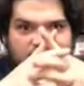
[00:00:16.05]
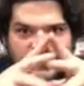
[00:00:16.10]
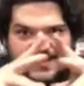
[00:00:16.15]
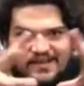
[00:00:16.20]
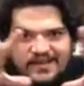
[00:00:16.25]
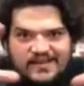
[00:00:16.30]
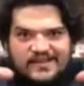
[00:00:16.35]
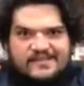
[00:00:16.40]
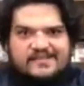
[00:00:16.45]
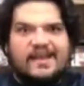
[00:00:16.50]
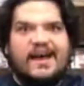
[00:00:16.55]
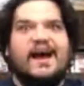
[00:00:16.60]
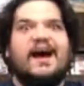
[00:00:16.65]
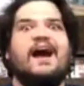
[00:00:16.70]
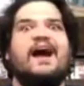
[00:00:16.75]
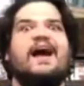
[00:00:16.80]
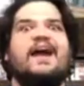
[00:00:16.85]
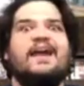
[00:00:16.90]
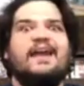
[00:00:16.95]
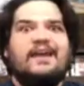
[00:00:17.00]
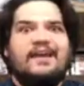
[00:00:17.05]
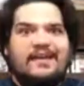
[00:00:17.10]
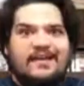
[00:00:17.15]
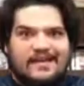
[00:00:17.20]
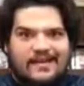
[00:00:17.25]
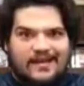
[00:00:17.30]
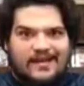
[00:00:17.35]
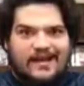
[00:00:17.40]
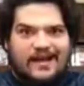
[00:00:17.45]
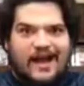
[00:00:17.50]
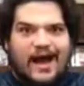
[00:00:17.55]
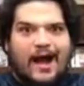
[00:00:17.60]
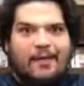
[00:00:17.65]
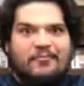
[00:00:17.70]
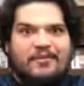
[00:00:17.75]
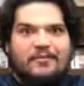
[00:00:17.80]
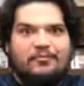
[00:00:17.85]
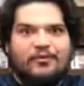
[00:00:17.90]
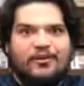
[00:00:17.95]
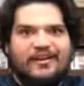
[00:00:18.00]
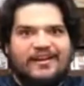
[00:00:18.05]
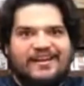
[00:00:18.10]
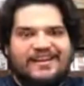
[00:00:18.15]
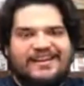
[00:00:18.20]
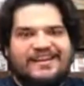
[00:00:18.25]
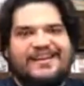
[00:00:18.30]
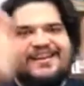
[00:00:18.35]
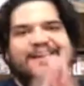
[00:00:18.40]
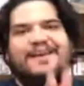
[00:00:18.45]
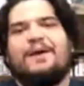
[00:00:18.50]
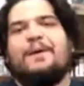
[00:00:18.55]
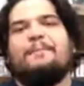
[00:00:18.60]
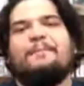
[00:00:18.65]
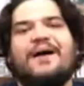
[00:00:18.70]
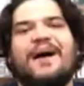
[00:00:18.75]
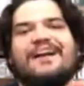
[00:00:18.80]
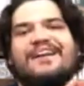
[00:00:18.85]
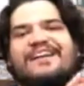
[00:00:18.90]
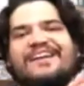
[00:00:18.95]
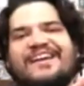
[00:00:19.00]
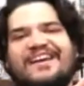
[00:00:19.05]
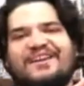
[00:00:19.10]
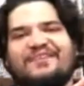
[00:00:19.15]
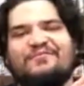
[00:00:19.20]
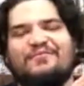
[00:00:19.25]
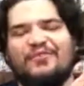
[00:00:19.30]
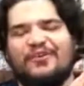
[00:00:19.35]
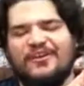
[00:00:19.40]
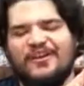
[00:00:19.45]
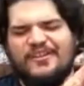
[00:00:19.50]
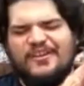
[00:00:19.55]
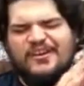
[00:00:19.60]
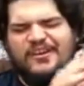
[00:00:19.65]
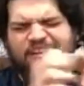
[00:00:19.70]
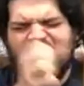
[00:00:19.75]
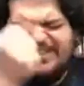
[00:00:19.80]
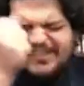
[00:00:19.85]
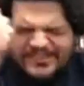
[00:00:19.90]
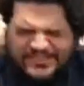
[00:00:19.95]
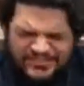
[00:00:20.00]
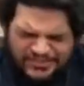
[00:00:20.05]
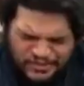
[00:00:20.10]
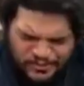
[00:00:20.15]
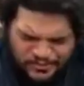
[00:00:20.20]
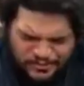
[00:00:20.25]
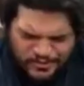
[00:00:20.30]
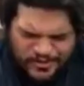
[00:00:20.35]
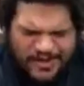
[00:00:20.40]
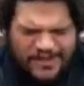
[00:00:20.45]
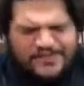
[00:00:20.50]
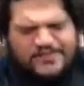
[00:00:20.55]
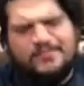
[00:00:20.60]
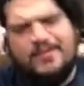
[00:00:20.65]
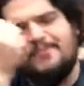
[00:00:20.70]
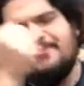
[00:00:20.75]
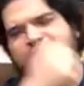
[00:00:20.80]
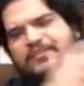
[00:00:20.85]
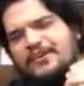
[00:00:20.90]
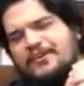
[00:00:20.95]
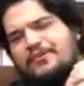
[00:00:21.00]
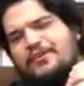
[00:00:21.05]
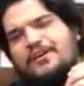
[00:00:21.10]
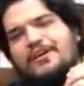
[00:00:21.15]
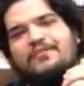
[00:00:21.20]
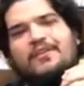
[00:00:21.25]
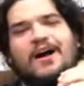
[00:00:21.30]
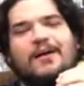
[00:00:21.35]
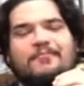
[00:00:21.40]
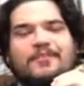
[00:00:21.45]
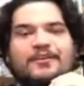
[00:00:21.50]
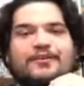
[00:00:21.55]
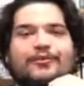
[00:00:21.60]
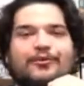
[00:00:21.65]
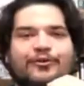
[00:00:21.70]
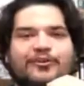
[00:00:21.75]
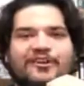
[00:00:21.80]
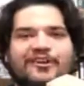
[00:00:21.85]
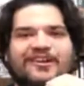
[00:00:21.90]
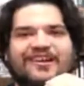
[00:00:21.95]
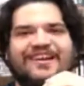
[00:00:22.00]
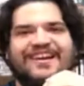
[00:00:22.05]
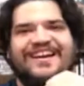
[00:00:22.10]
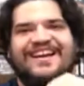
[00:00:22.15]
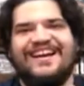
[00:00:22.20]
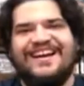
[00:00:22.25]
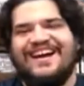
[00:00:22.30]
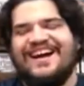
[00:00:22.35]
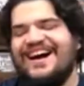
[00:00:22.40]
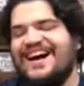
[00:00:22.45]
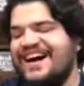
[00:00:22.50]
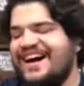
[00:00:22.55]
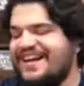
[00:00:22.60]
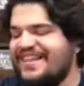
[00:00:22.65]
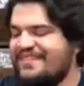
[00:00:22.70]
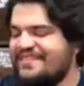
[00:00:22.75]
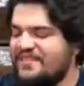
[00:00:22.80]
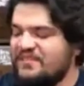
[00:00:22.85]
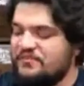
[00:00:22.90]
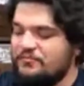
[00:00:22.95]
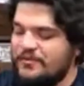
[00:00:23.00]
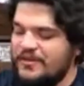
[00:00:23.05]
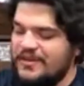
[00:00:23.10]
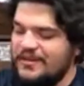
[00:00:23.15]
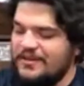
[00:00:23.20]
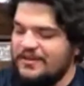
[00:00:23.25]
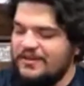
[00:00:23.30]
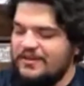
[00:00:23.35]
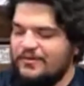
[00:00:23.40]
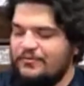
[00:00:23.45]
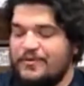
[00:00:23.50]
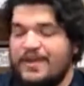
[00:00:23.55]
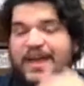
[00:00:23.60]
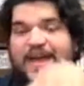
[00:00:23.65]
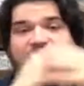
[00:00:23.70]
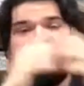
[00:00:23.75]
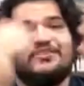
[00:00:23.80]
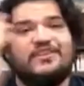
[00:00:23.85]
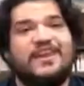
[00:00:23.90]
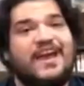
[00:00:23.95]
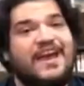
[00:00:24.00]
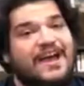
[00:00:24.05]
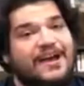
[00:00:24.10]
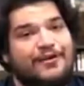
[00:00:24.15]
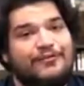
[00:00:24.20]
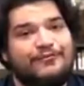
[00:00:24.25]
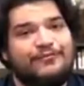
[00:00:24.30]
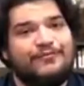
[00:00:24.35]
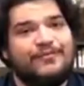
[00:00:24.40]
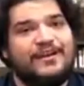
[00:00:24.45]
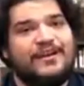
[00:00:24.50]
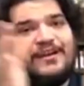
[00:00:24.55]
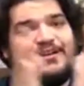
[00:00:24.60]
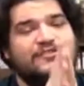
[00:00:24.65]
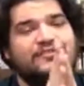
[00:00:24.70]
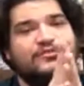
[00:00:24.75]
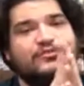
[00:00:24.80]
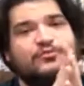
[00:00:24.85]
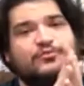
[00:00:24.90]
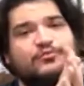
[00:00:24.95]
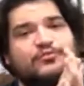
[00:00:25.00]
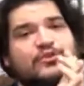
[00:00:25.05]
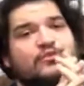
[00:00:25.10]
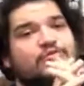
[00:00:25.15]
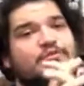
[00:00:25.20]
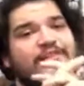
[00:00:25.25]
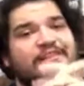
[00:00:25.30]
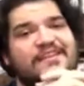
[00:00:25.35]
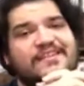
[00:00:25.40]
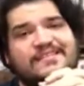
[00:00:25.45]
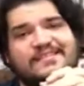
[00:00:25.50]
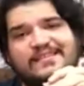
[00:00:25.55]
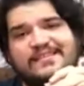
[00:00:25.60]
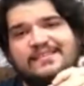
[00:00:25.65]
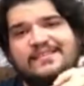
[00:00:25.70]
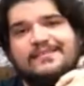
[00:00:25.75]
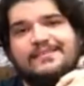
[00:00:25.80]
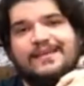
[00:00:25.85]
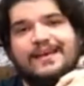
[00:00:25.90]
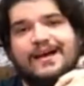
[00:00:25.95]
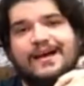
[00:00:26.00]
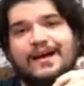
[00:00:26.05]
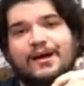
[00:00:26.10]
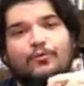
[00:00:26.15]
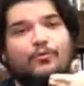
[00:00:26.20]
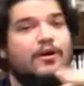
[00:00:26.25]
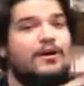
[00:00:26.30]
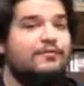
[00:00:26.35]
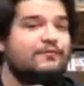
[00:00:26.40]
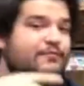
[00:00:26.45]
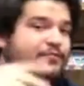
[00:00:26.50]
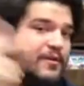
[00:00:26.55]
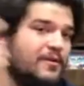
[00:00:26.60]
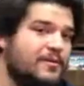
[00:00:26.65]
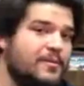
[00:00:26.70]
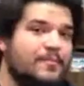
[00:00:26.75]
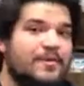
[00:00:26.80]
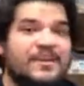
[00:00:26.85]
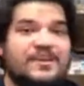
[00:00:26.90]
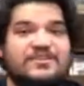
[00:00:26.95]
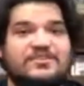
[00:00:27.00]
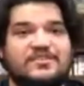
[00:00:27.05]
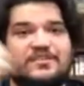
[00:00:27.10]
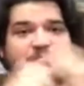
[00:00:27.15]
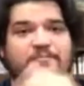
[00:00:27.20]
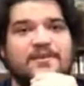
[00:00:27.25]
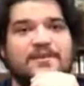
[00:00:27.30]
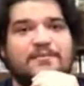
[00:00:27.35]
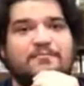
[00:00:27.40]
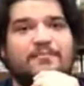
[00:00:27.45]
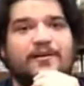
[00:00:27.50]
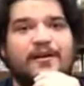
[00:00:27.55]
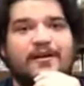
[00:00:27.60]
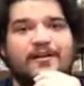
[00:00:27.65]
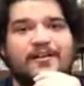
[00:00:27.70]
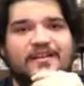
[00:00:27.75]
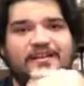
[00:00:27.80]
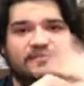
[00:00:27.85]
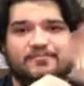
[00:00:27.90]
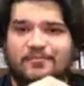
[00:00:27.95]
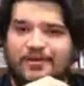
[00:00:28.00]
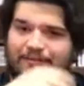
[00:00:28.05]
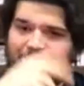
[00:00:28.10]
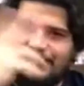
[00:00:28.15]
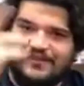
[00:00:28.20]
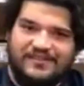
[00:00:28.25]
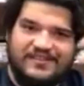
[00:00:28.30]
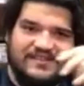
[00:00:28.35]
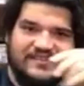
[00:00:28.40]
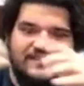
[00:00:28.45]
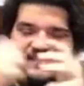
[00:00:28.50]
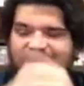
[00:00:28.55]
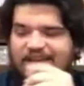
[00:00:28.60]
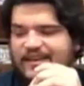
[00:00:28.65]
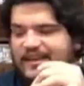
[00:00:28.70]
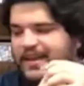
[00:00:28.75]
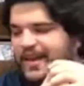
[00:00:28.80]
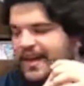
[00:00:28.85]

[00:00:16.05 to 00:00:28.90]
It is I, Omnibrennen, back again for another super awesome episode of Omnicorner. This week we actually have two new releases, one from each of the big parties, Marvel and DC.